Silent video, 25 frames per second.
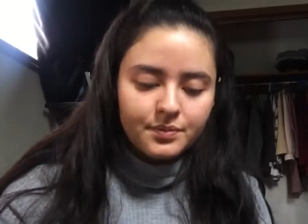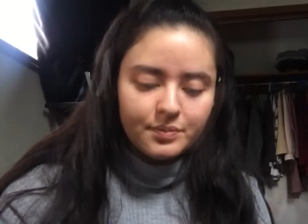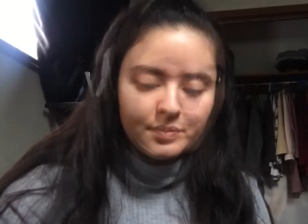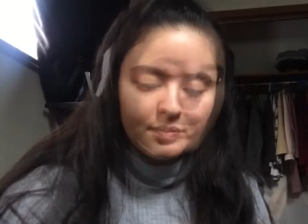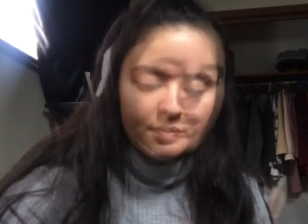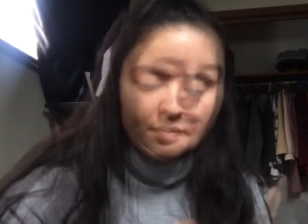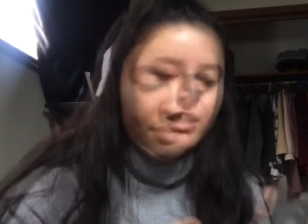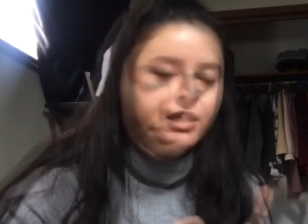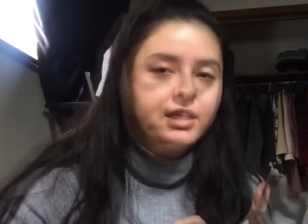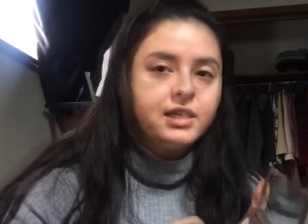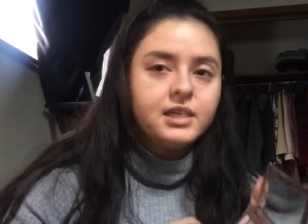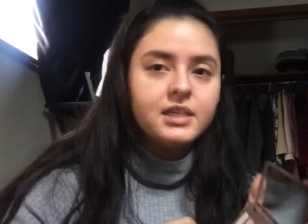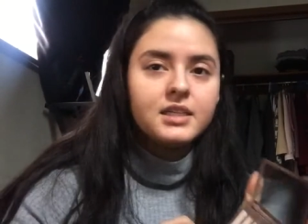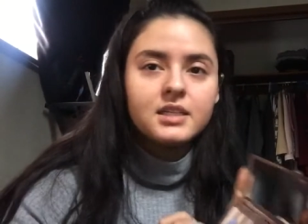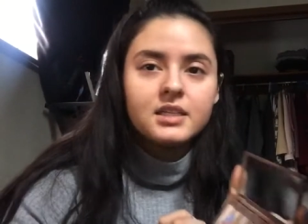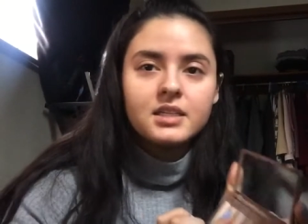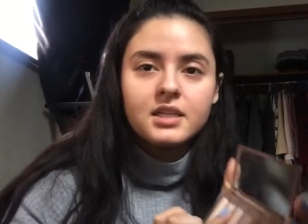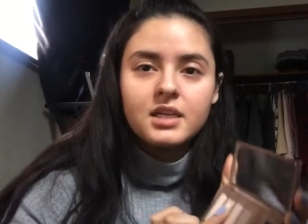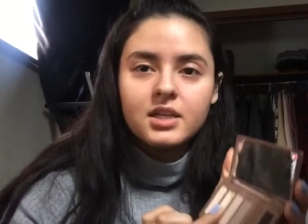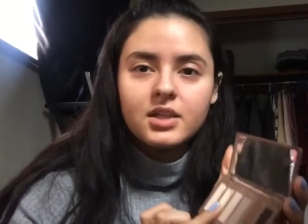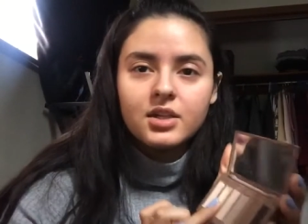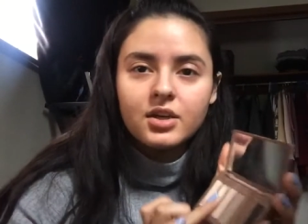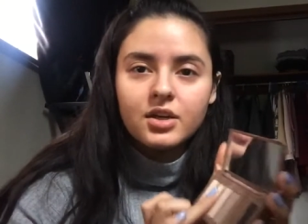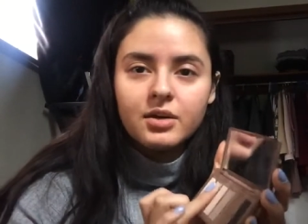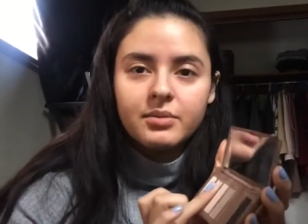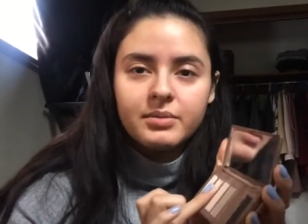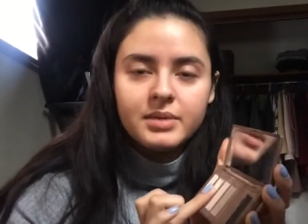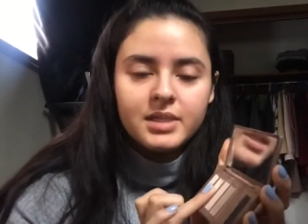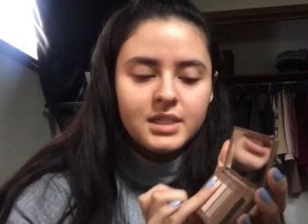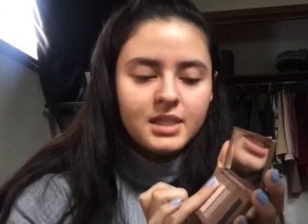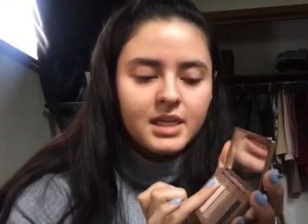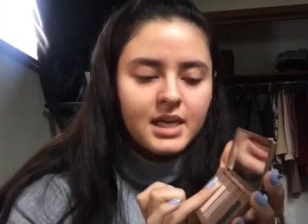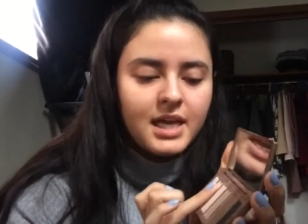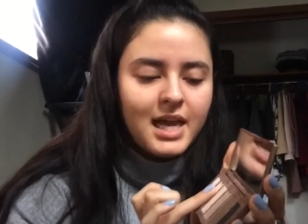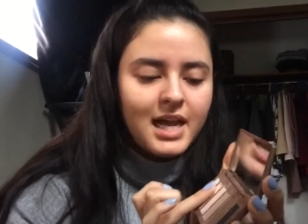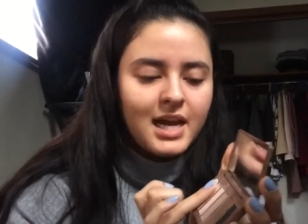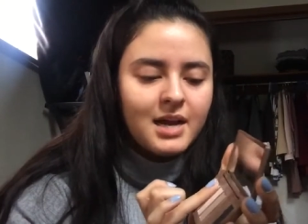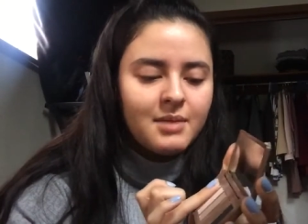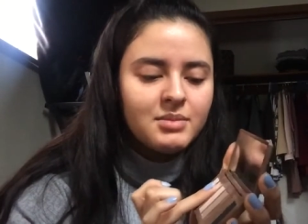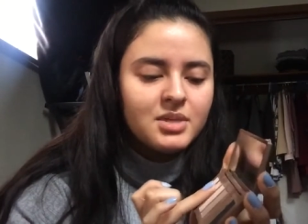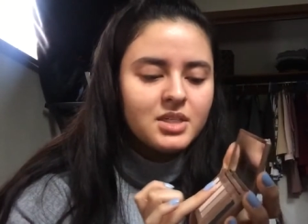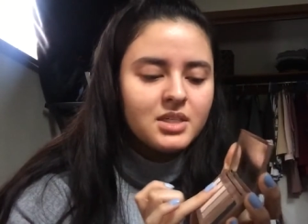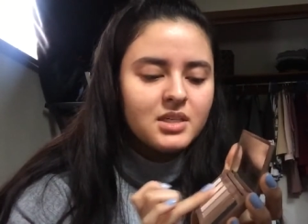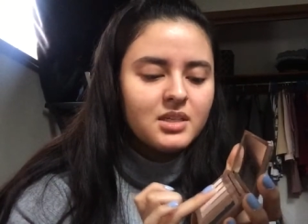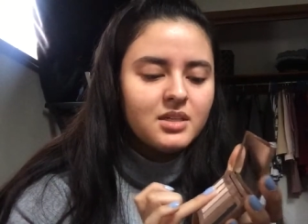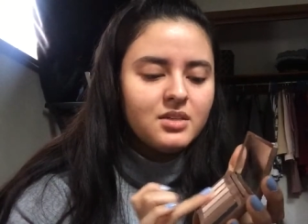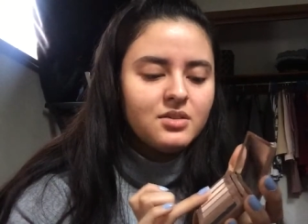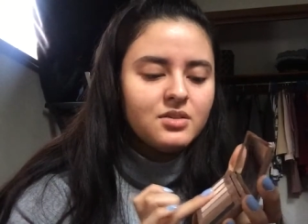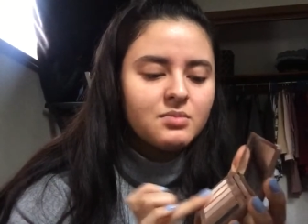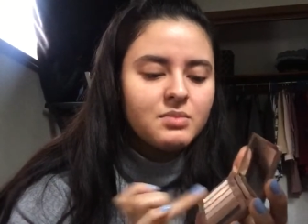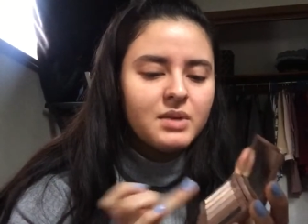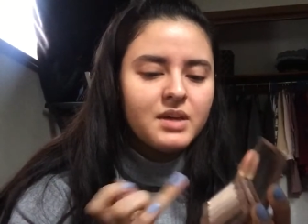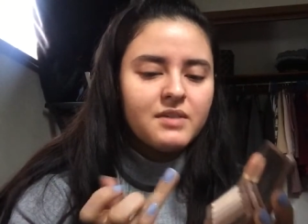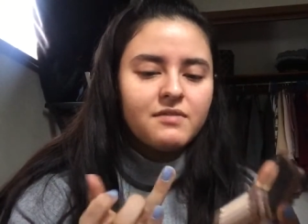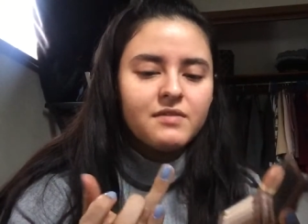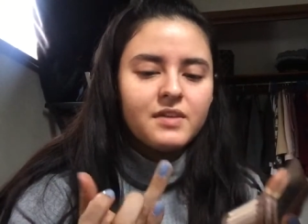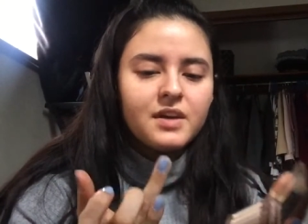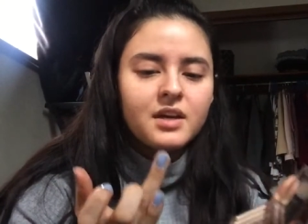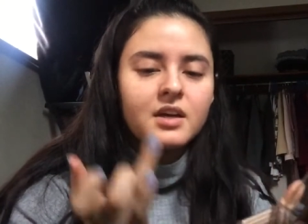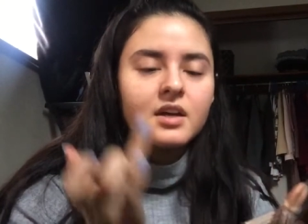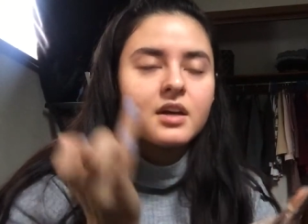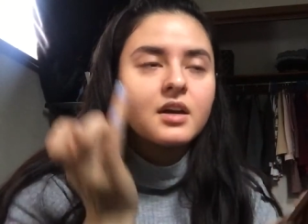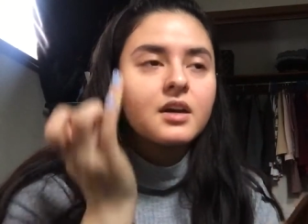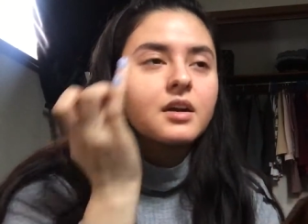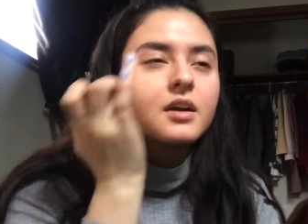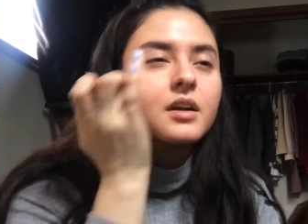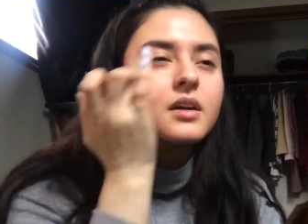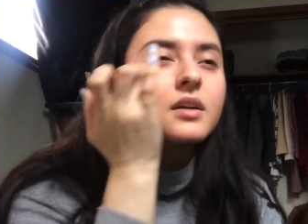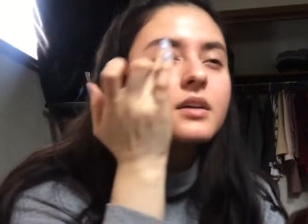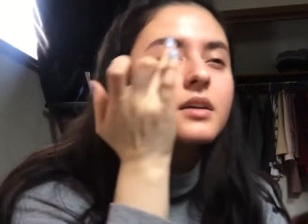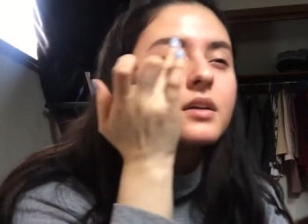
Palette, the Urban Decay, and I'm just gonna use my finger.